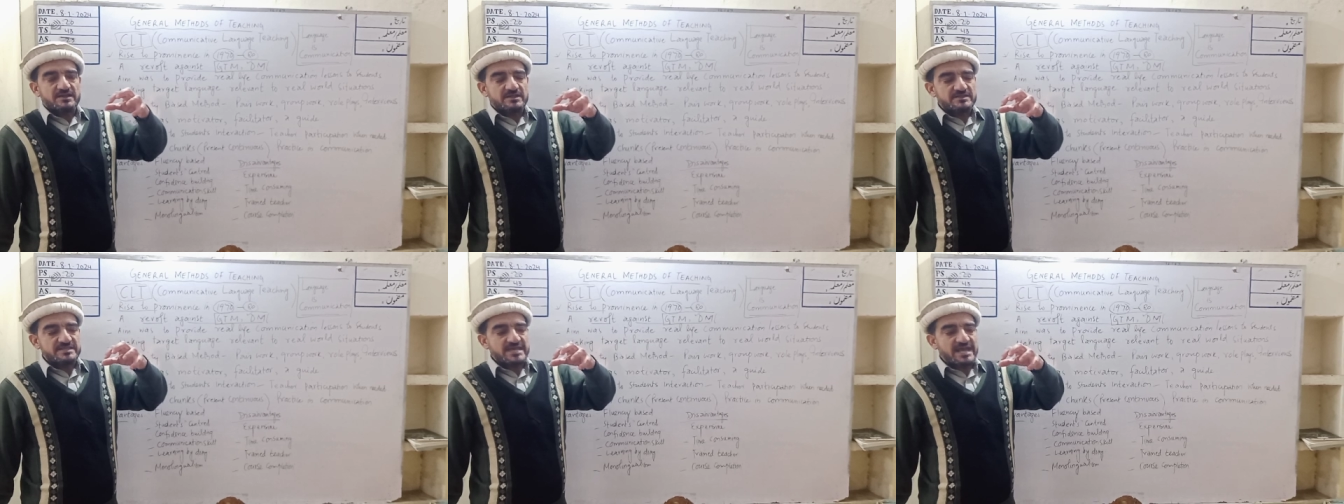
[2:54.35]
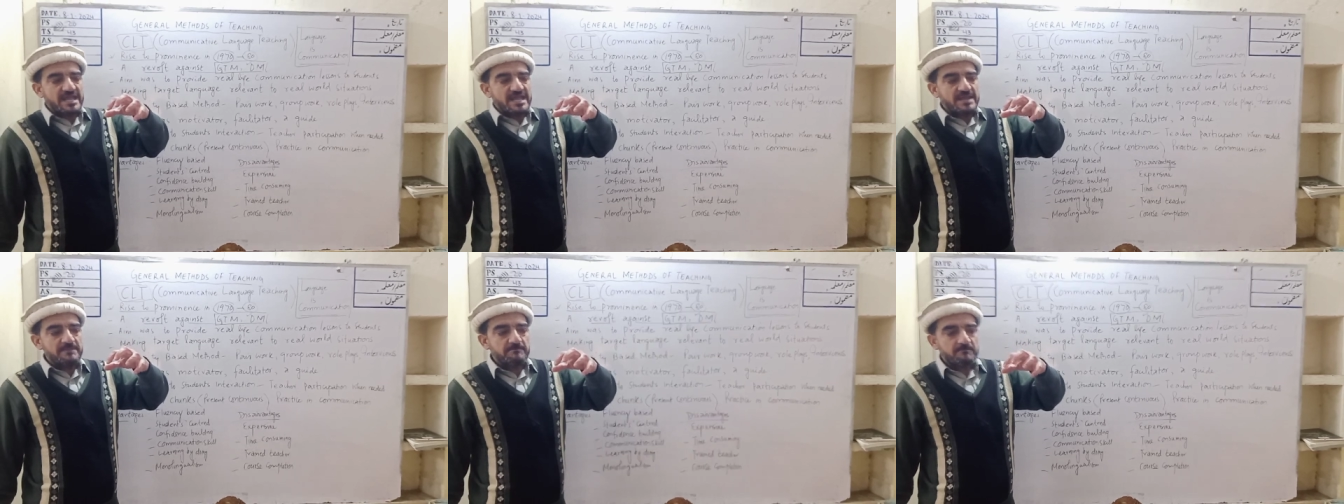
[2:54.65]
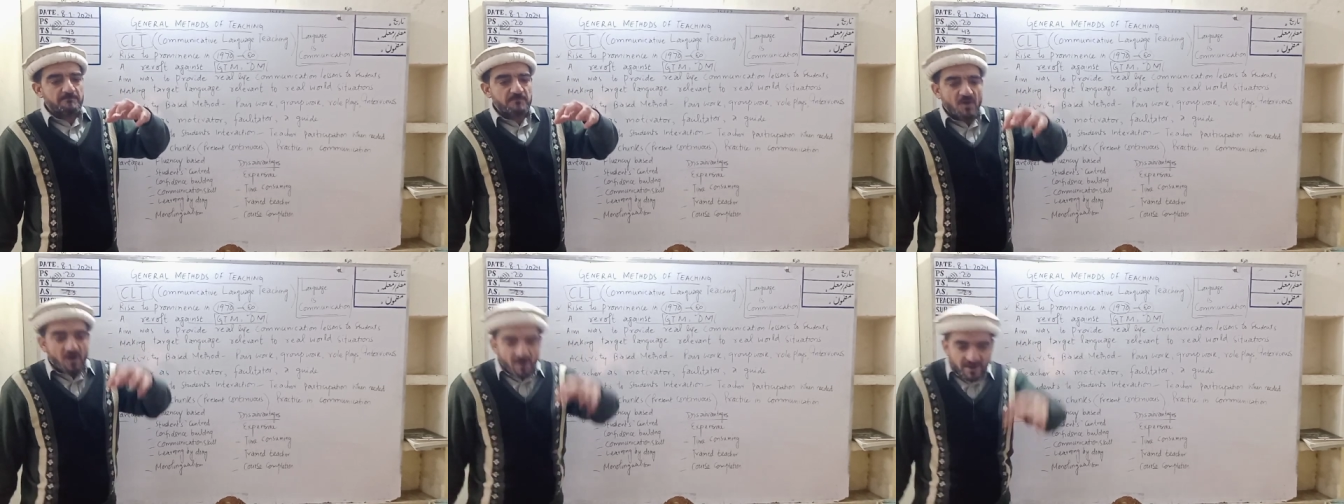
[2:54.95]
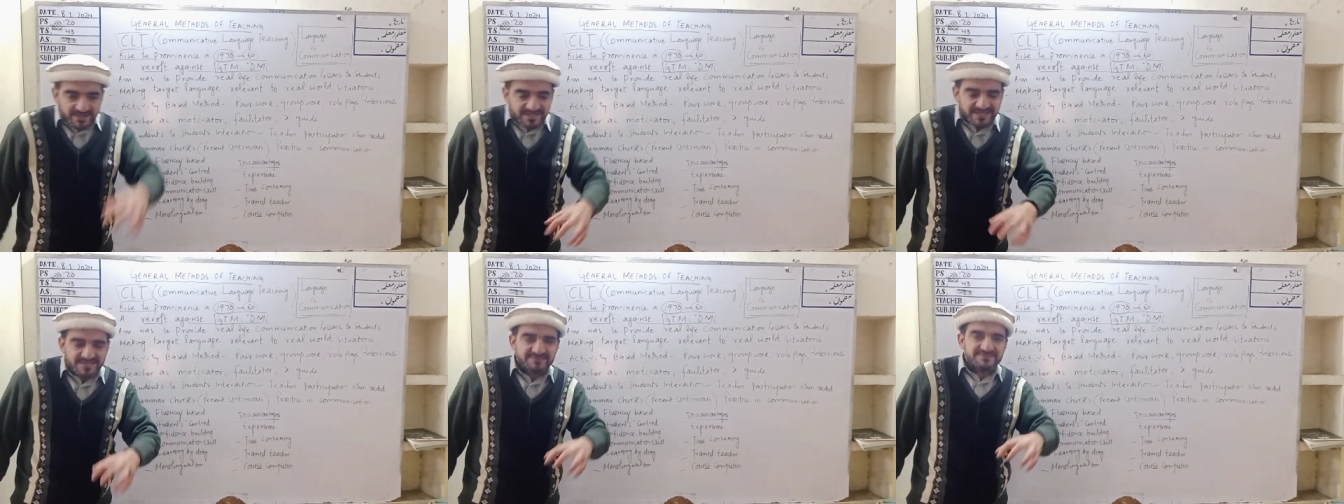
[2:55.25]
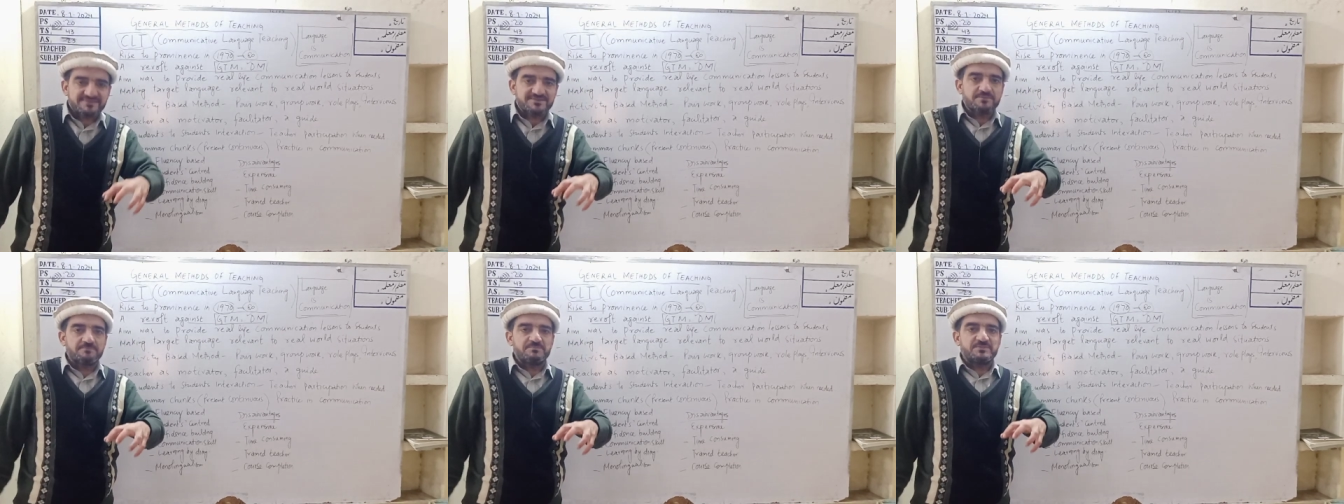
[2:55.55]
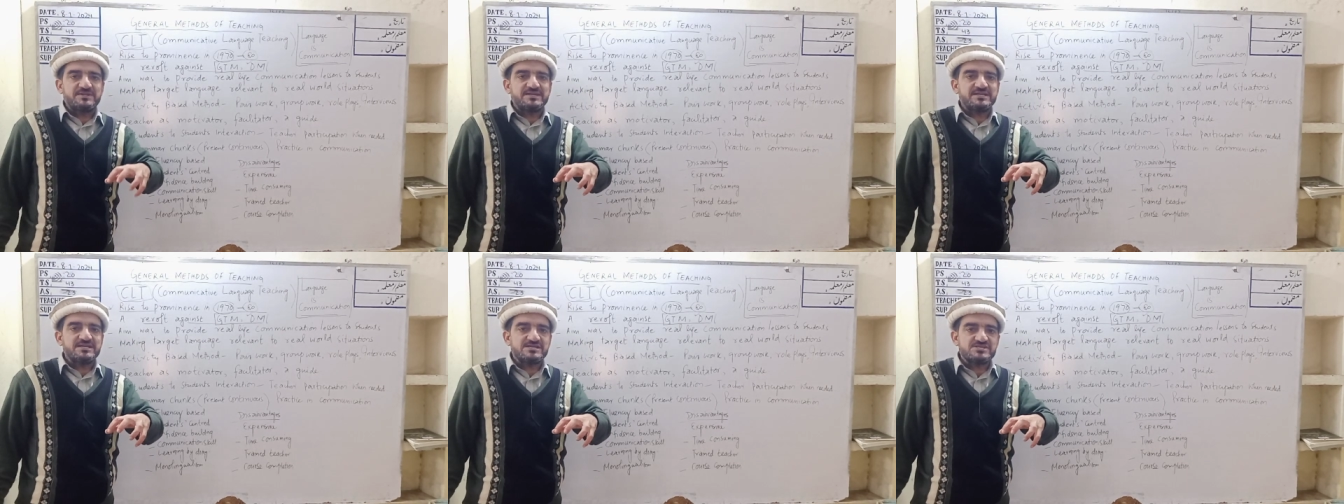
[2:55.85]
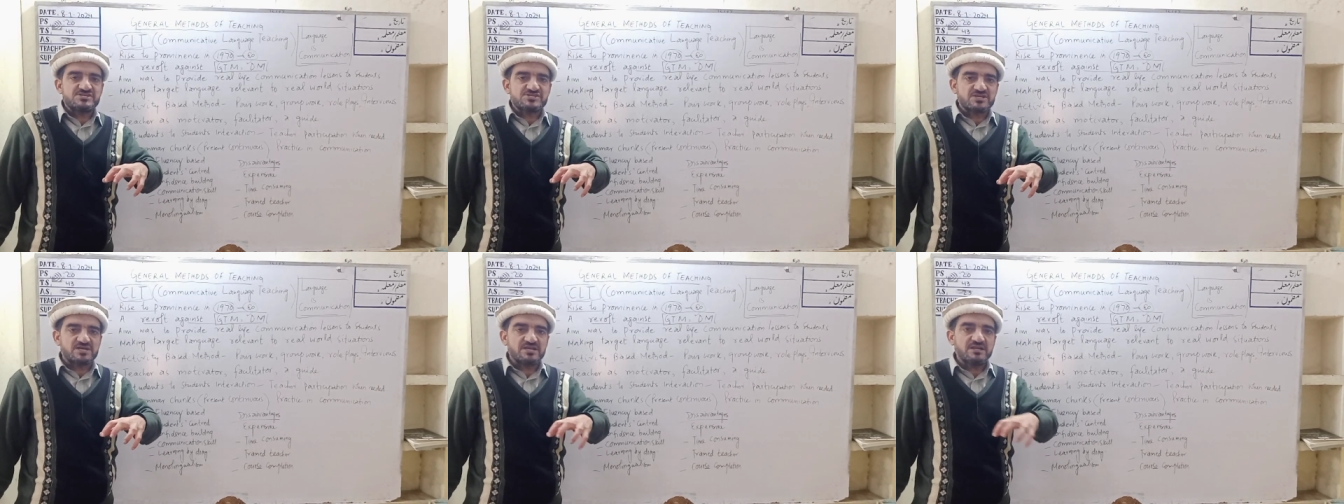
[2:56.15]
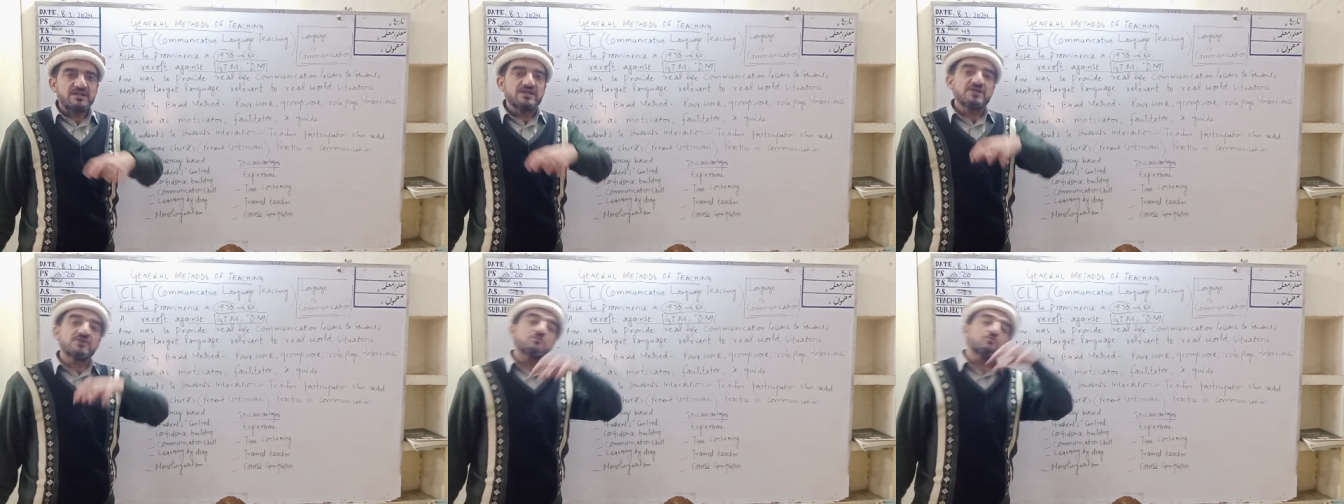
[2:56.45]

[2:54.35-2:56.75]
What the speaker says: the importance of teacher to